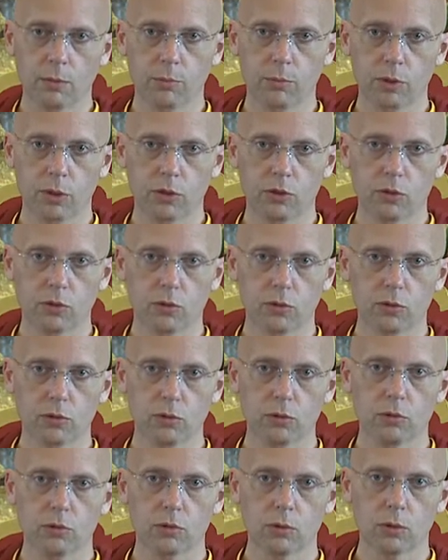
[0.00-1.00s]
bhikkhus
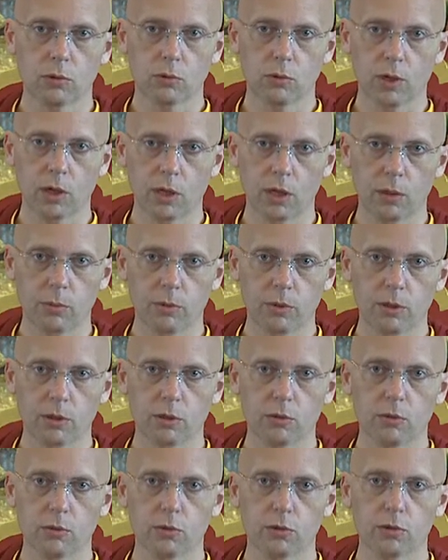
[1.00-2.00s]
who were raped, and
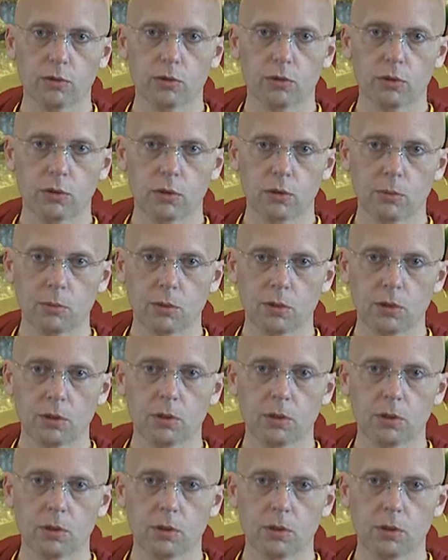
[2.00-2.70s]
it was determined